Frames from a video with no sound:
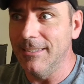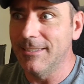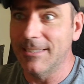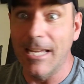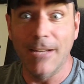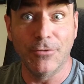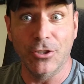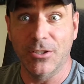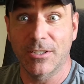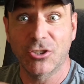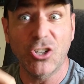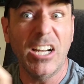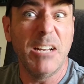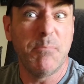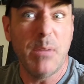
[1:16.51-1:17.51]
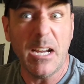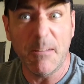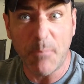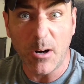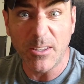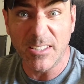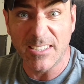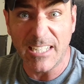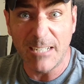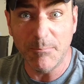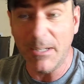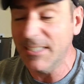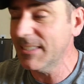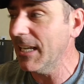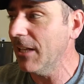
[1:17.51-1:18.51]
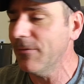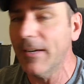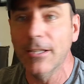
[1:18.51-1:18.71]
instead of just trying to pick apart the site myself,